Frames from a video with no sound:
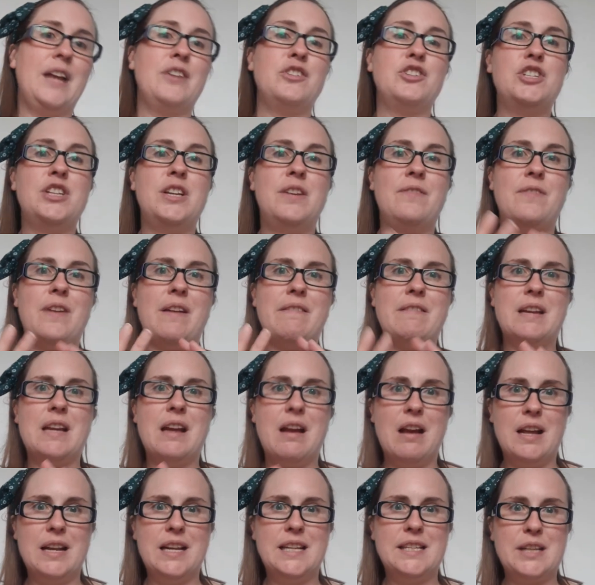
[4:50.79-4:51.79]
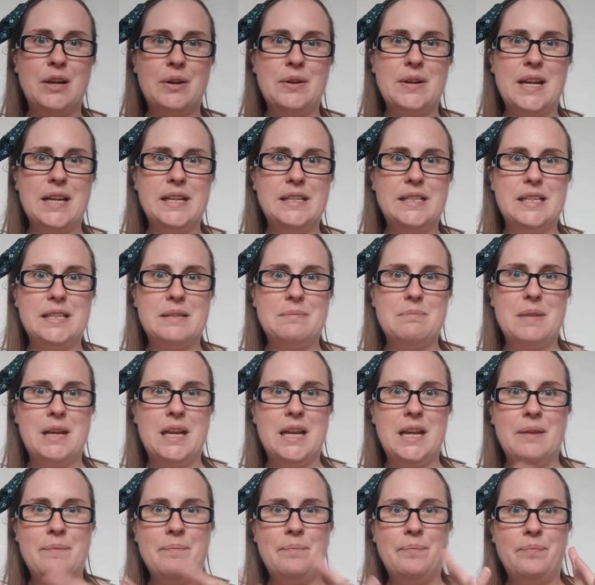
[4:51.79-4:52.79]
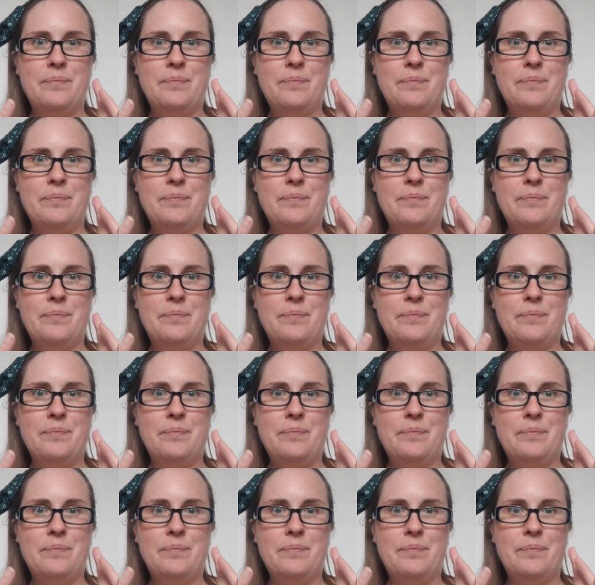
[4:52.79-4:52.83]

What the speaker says: and she very kindly gifted me